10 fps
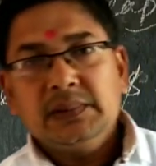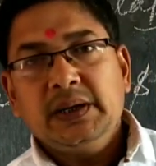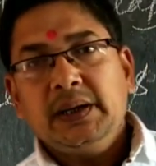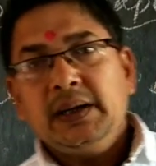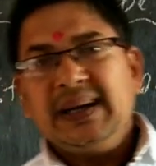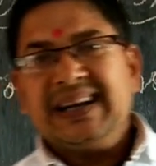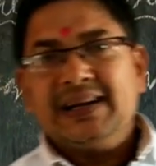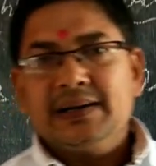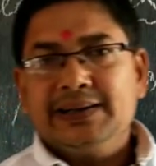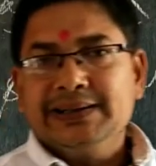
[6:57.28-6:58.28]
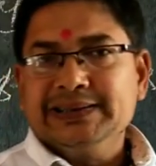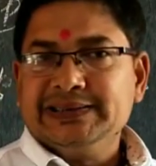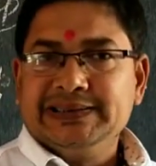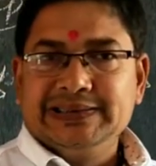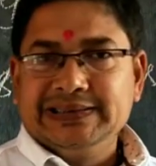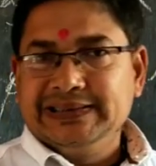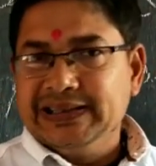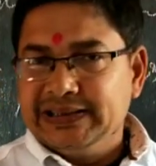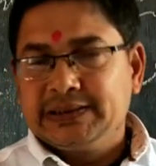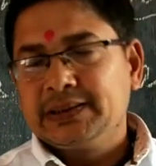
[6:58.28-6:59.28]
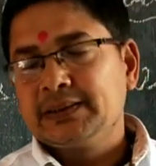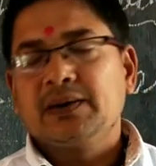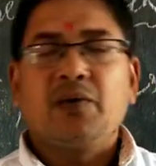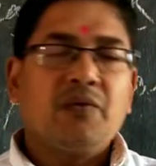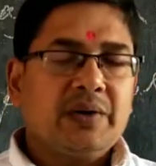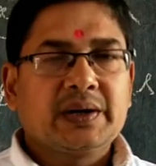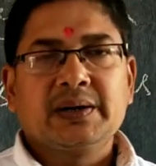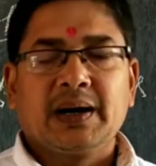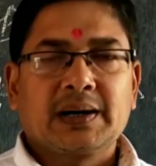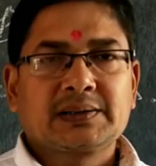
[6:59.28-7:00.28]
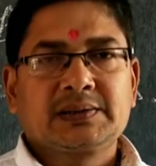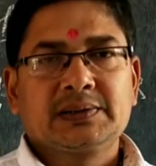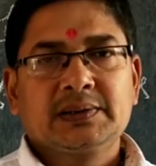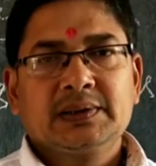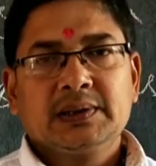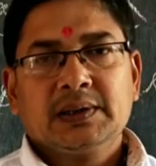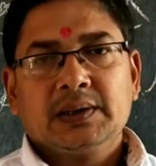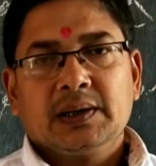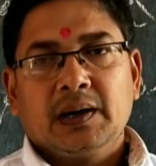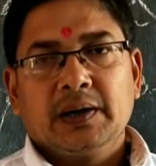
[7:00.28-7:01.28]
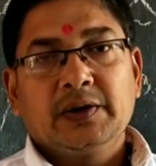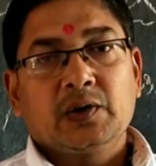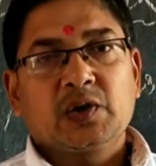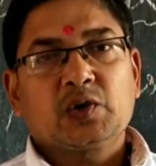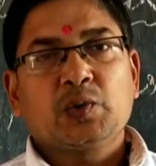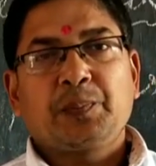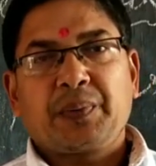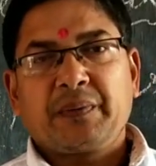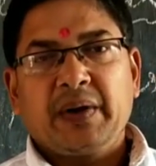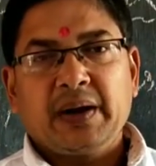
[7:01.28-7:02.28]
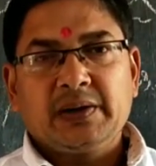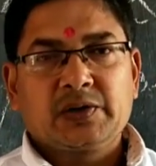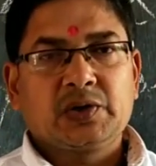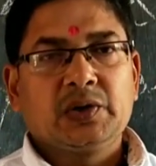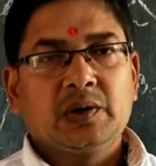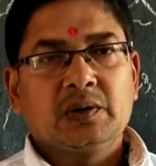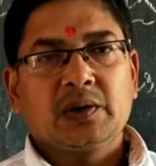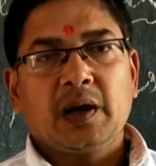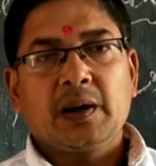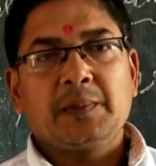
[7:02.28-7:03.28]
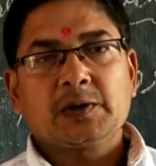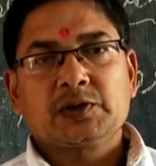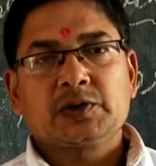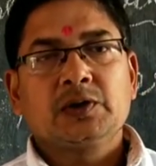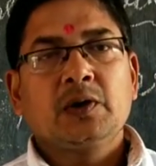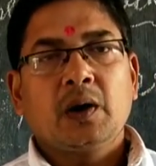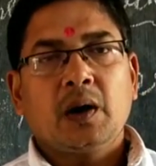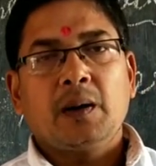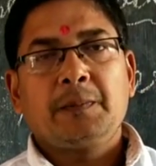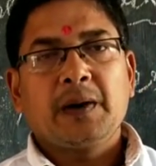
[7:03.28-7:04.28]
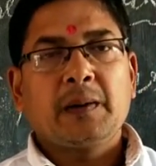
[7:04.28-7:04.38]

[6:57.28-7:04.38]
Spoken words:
He did the wicked act in order to prevent the Abbot of